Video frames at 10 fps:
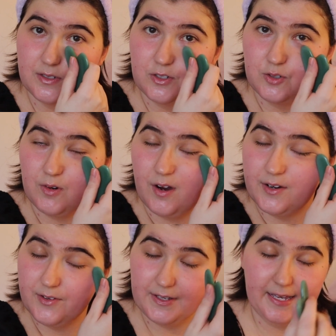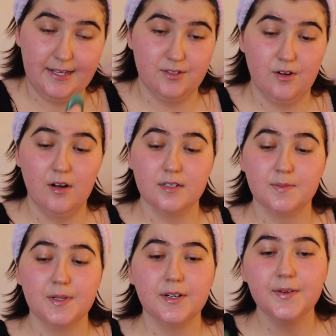in Toronto, the cancer
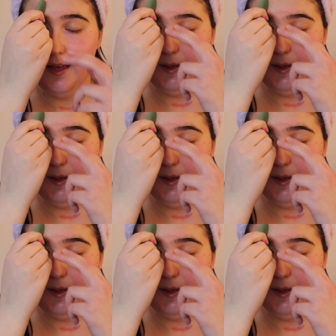hospital,